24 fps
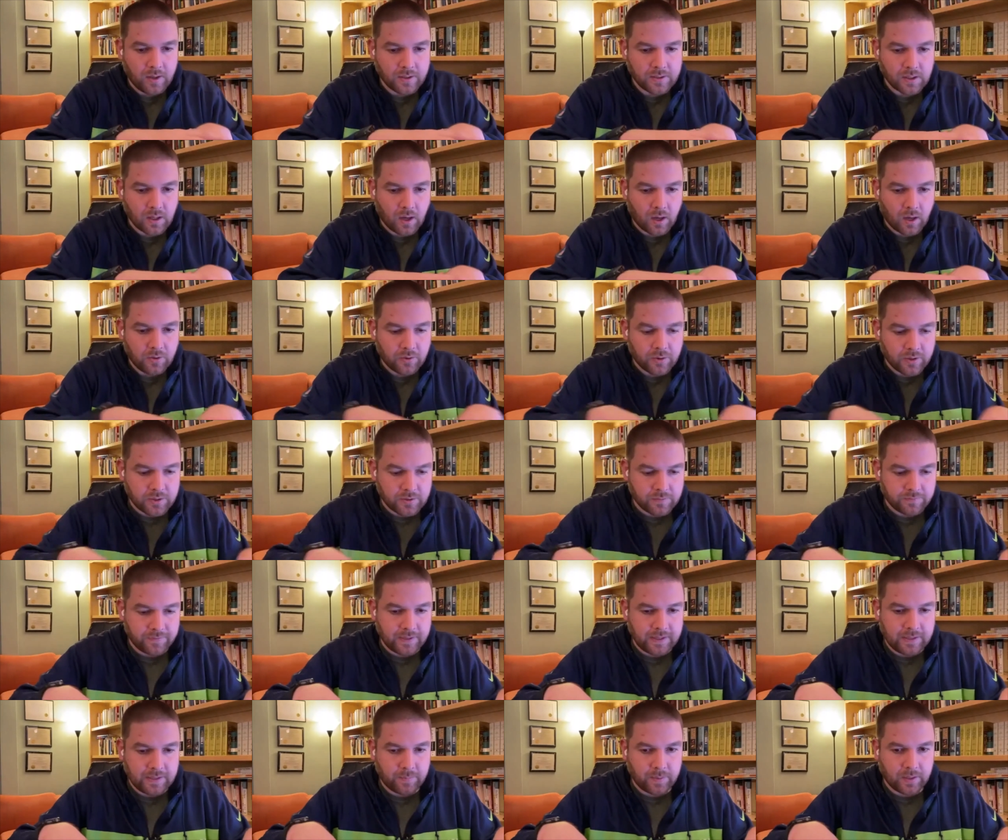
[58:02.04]
is under his
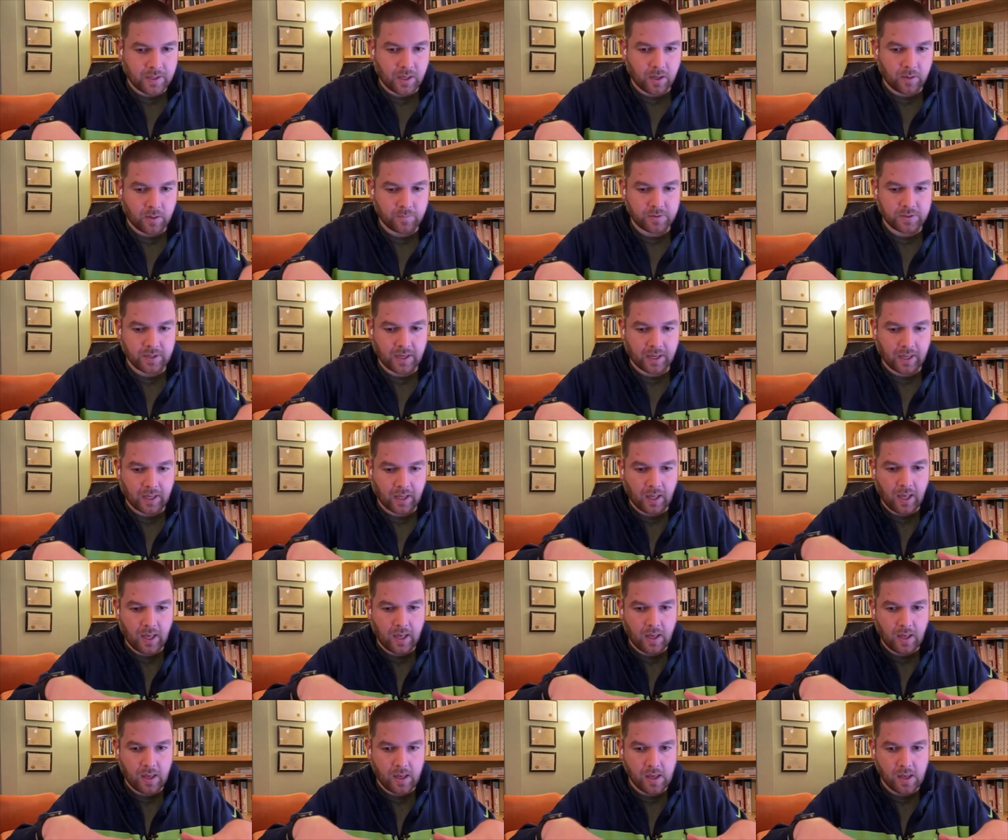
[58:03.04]
feet becomes like
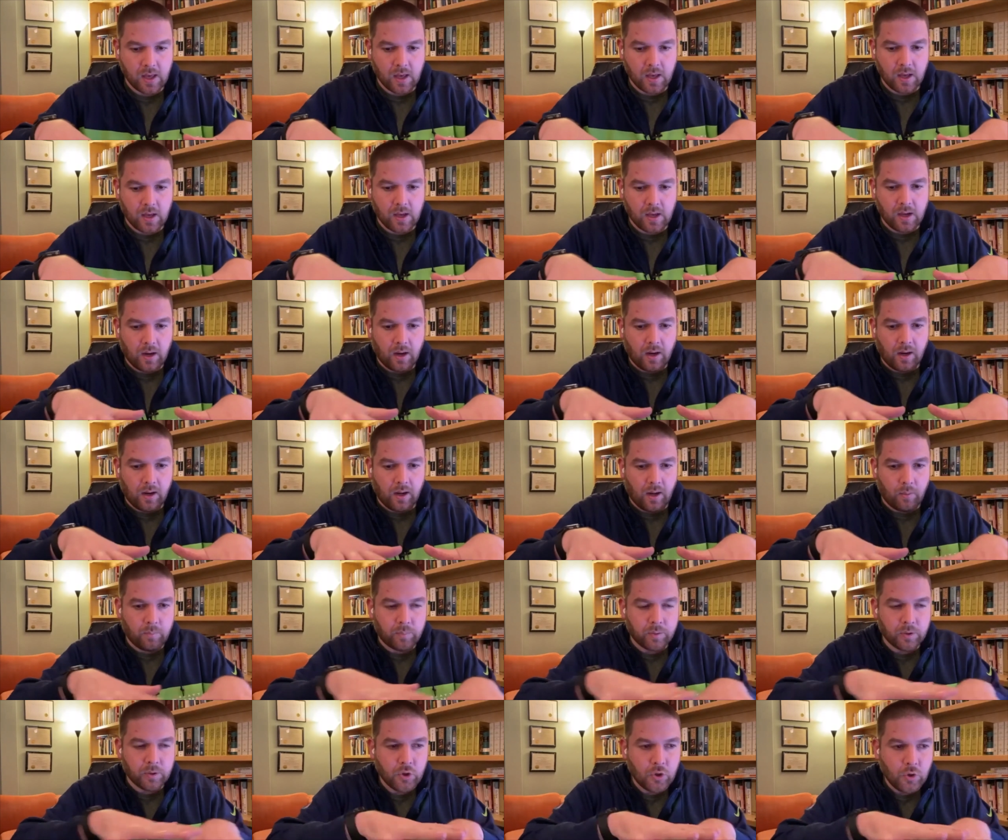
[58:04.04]
a, a
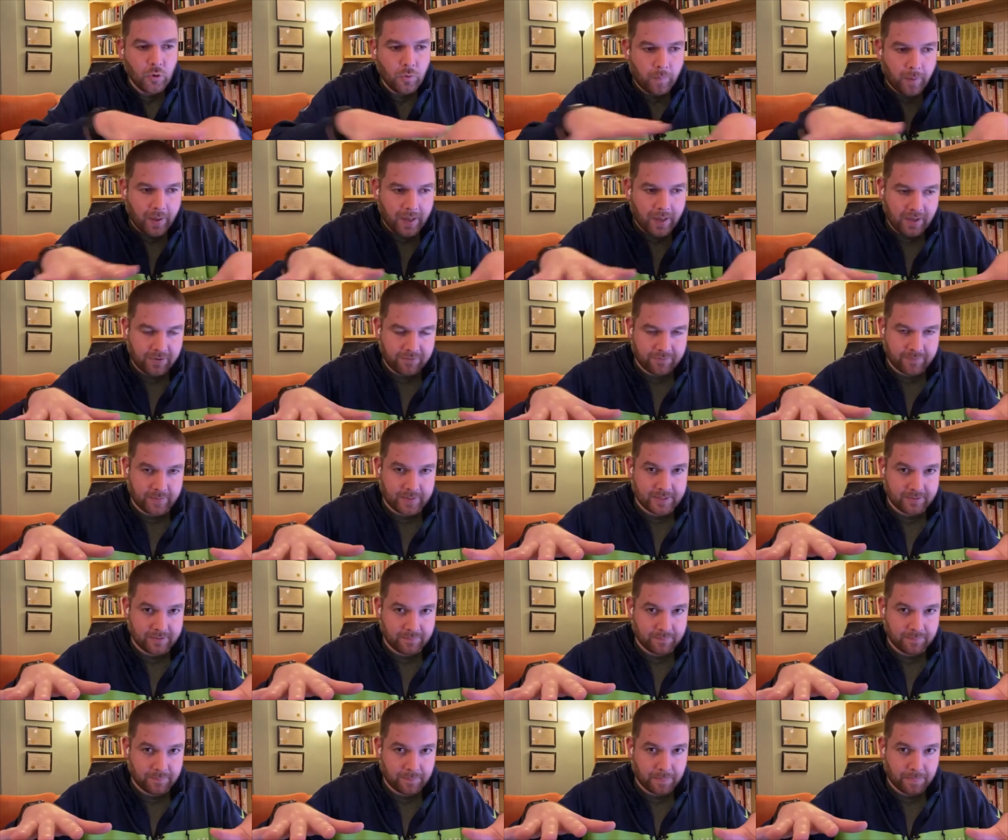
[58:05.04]
blue pavement.
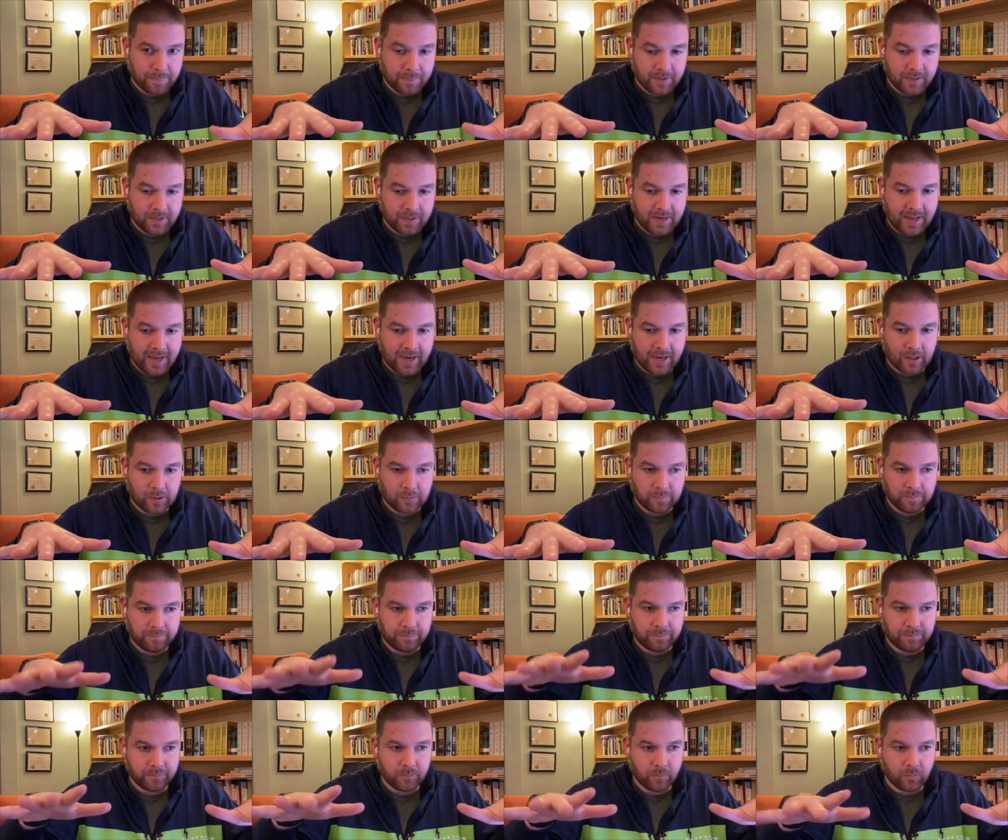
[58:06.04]
Now,
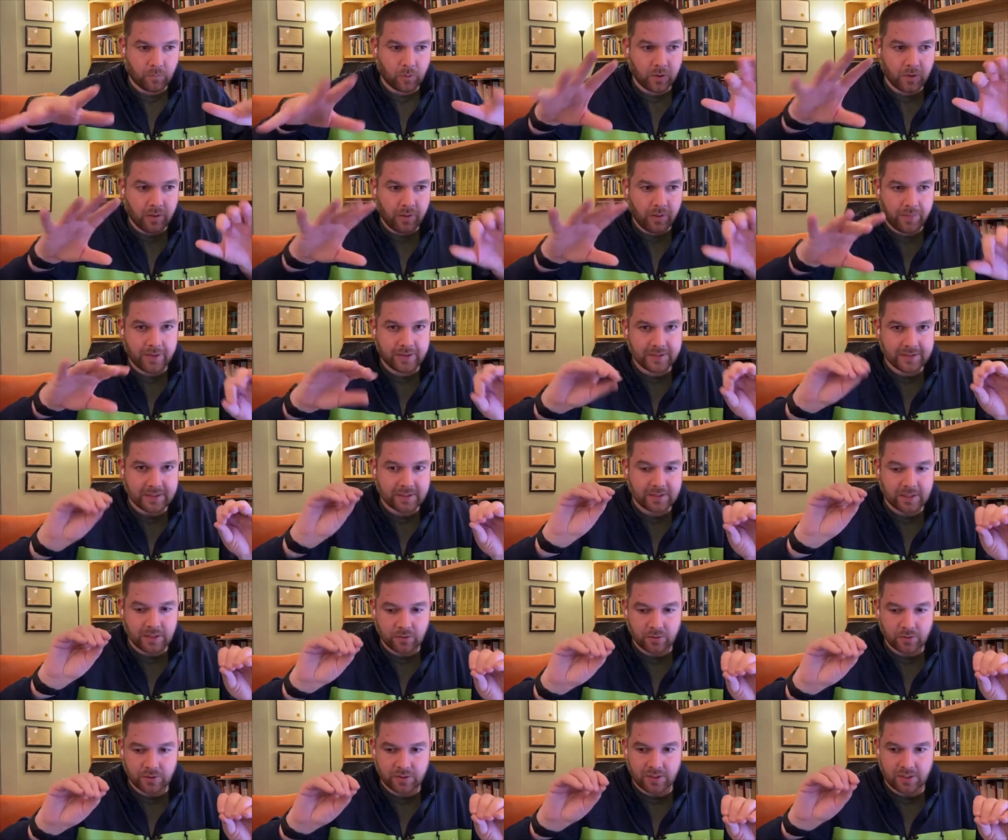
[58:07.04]
one of the things that's
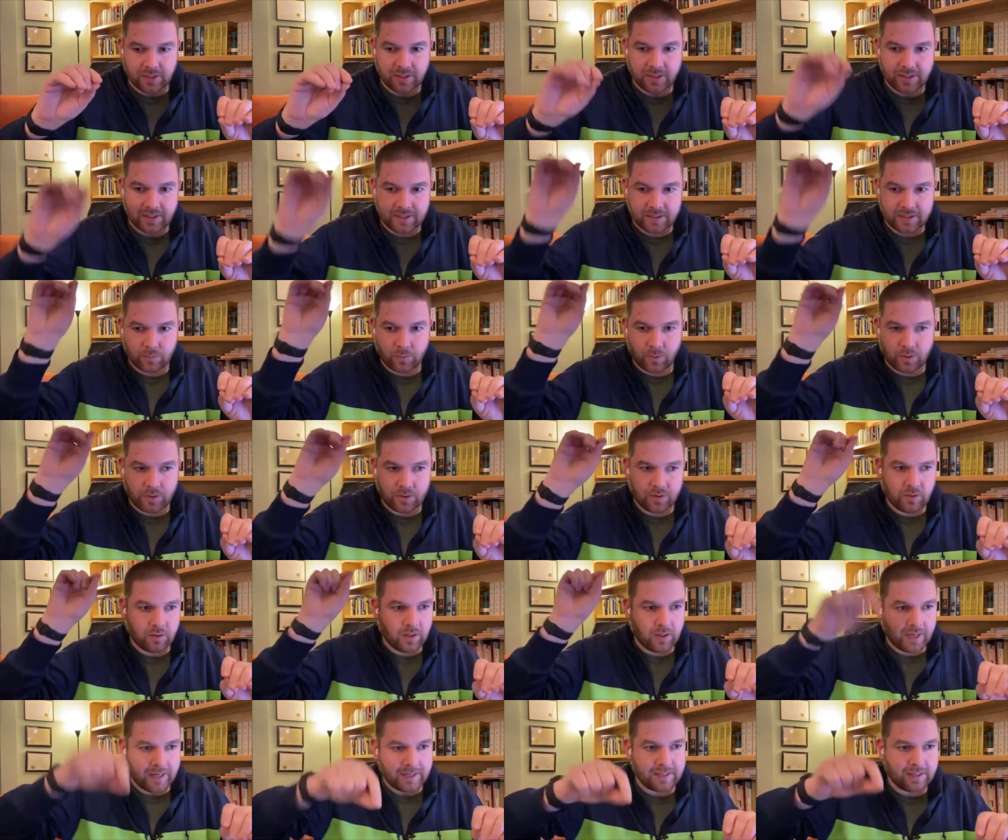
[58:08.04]
interesting is what
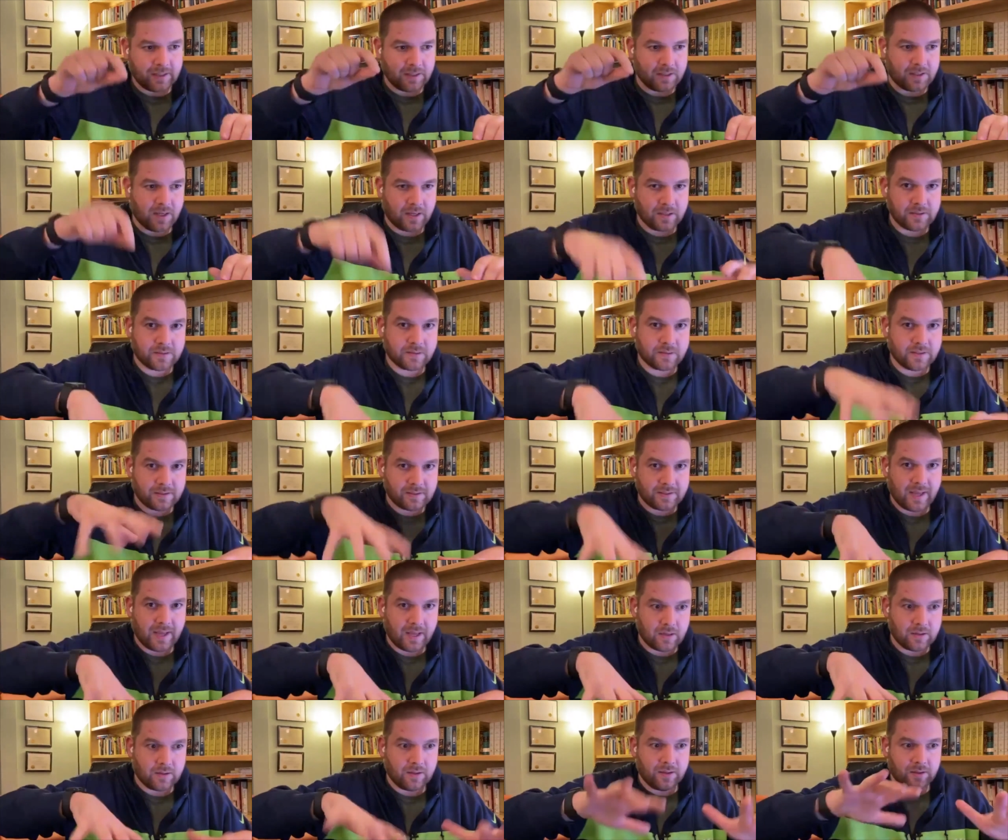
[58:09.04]
lightning does to
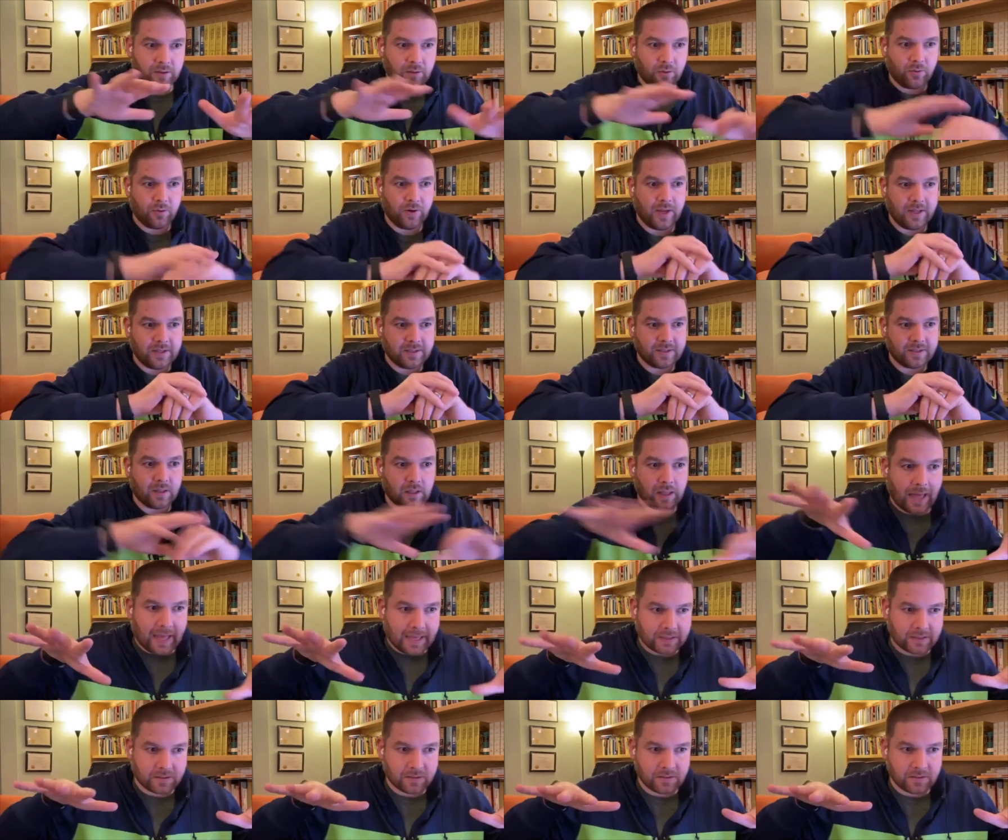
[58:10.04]
sand. It creates
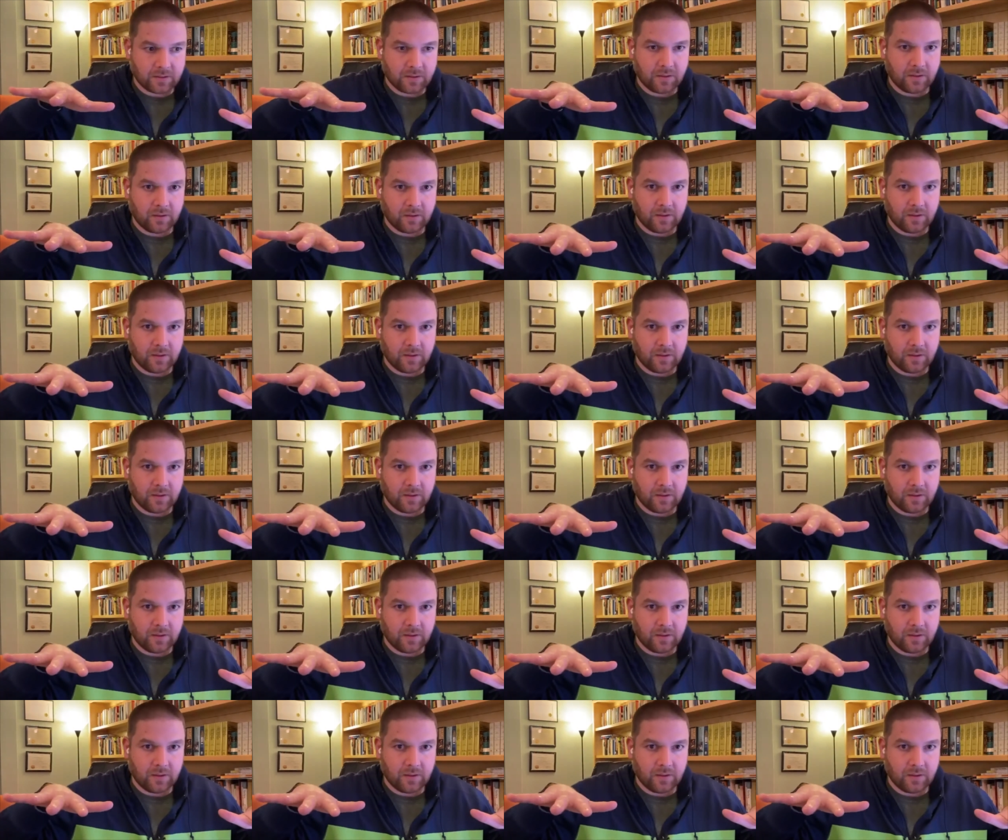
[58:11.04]
glass.